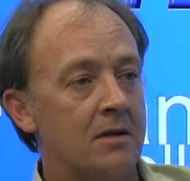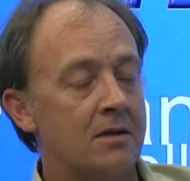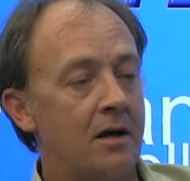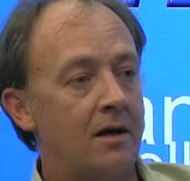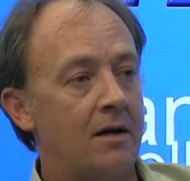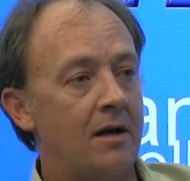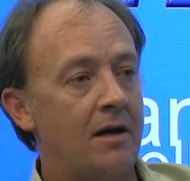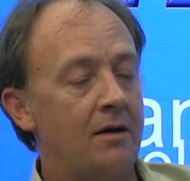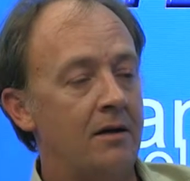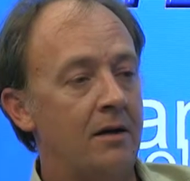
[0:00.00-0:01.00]
side.
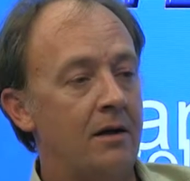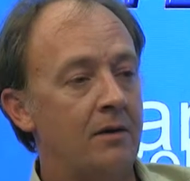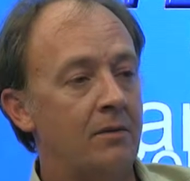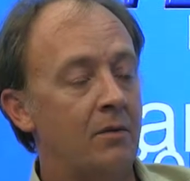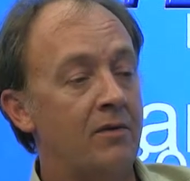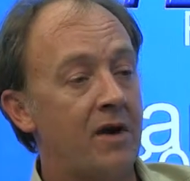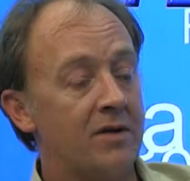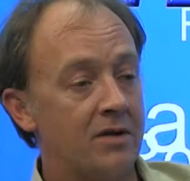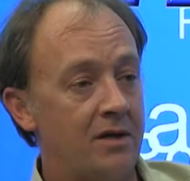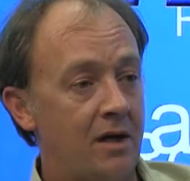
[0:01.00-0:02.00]
And we've
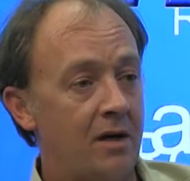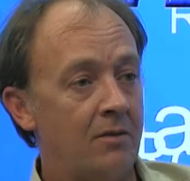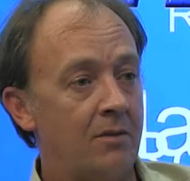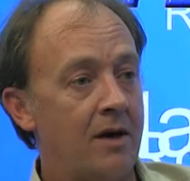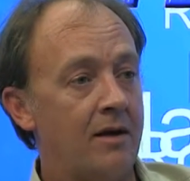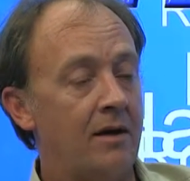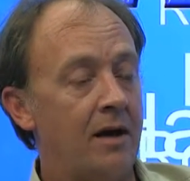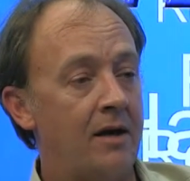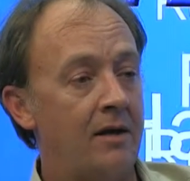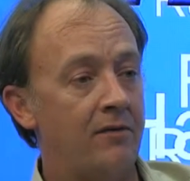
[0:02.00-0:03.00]
actually now had a
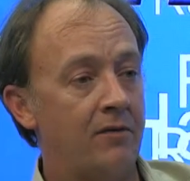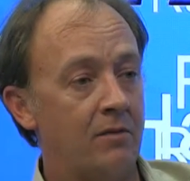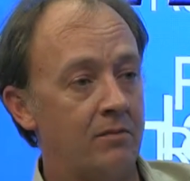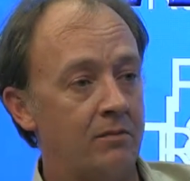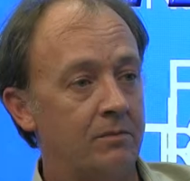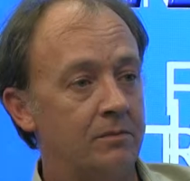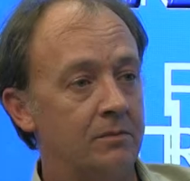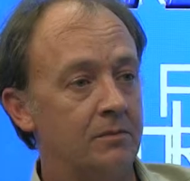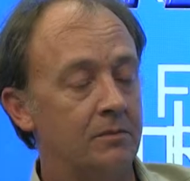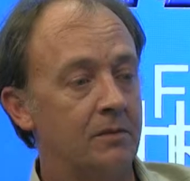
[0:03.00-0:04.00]
lady from
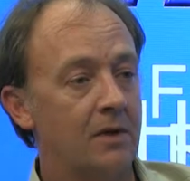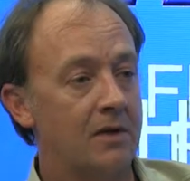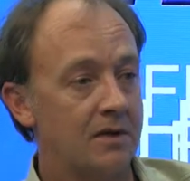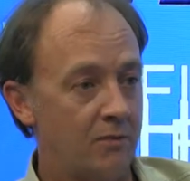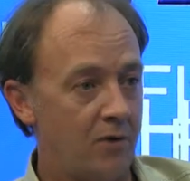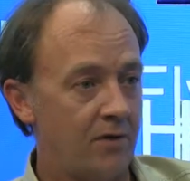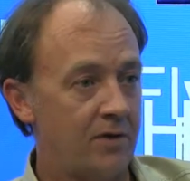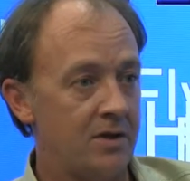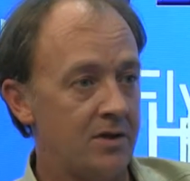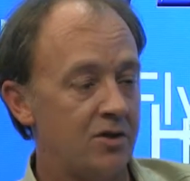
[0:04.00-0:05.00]
Eastern
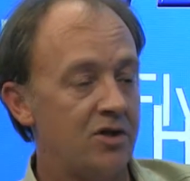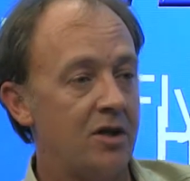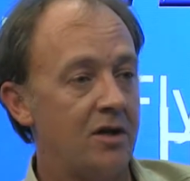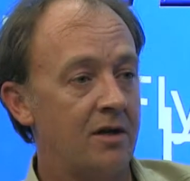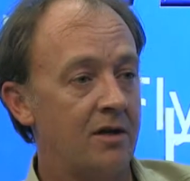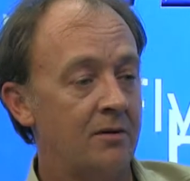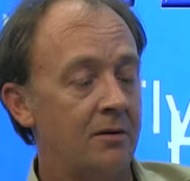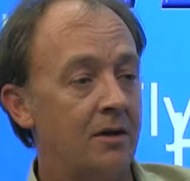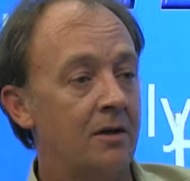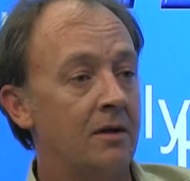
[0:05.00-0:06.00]
Province
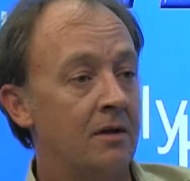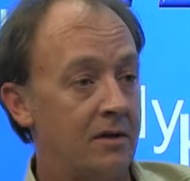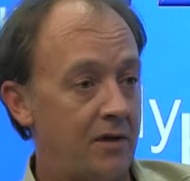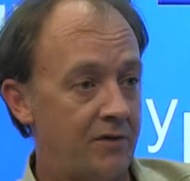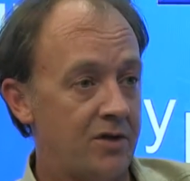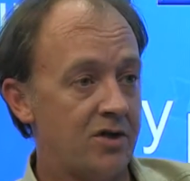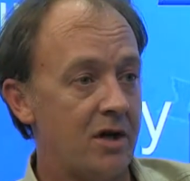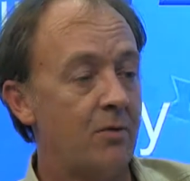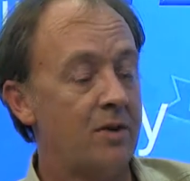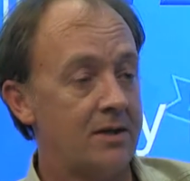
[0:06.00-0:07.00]
that fished
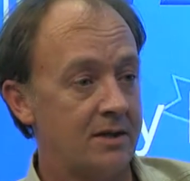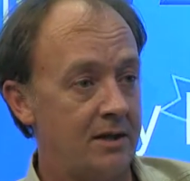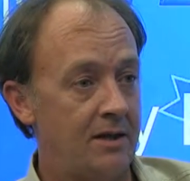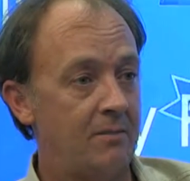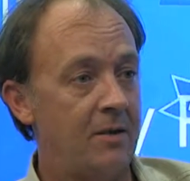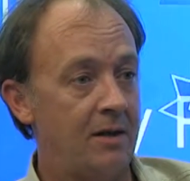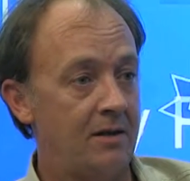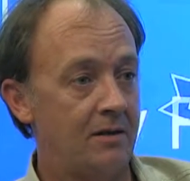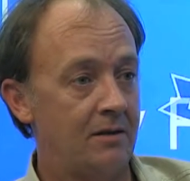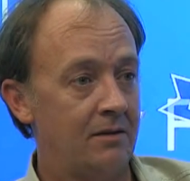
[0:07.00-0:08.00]
now with the senior
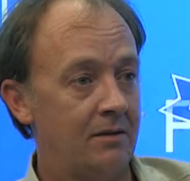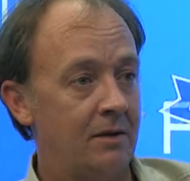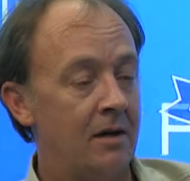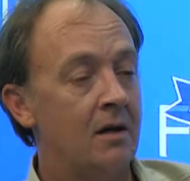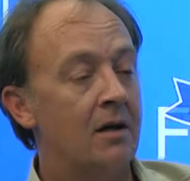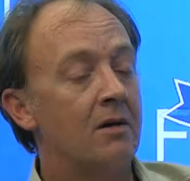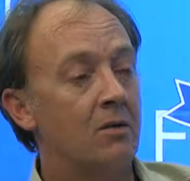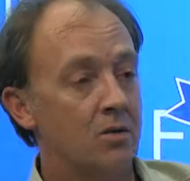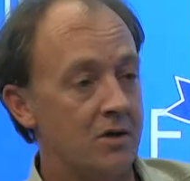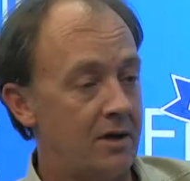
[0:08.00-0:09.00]
men.
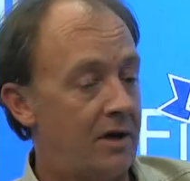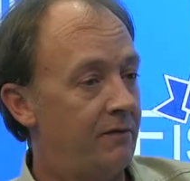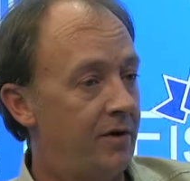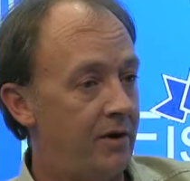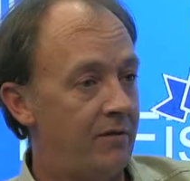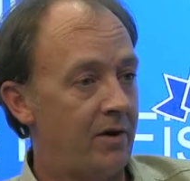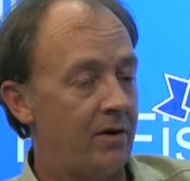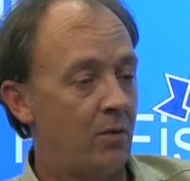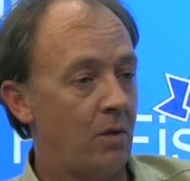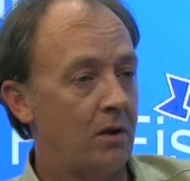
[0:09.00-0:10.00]
Also done very,
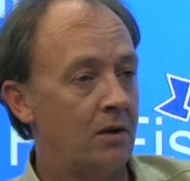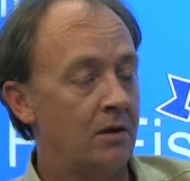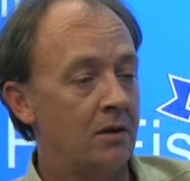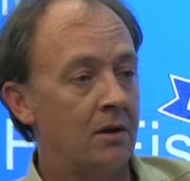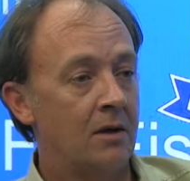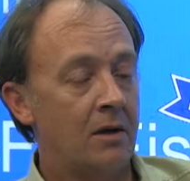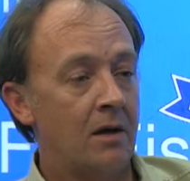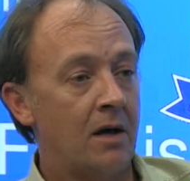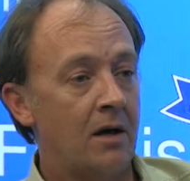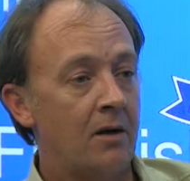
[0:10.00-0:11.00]
very well.
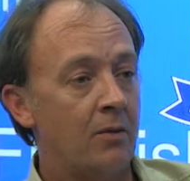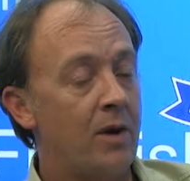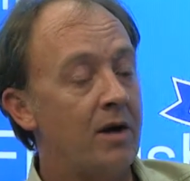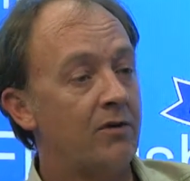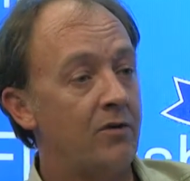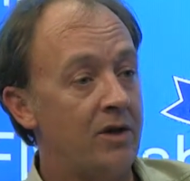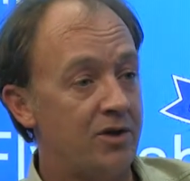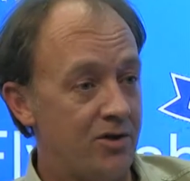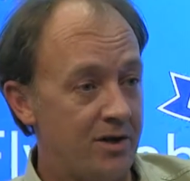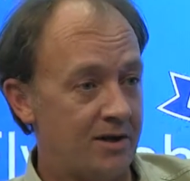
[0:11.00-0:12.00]
We had 3
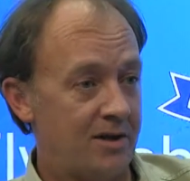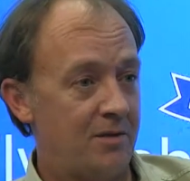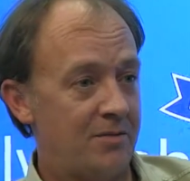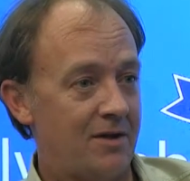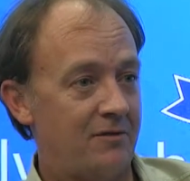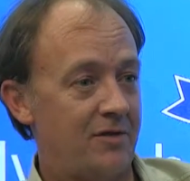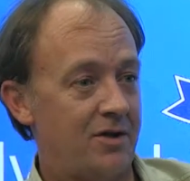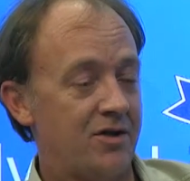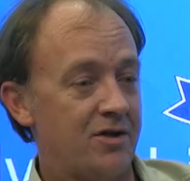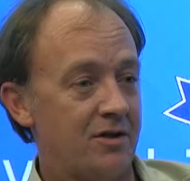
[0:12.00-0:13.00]
junior teams that
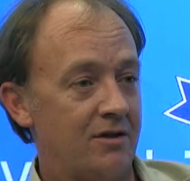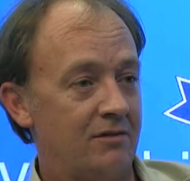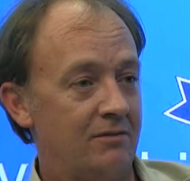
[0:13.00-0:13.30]
fished.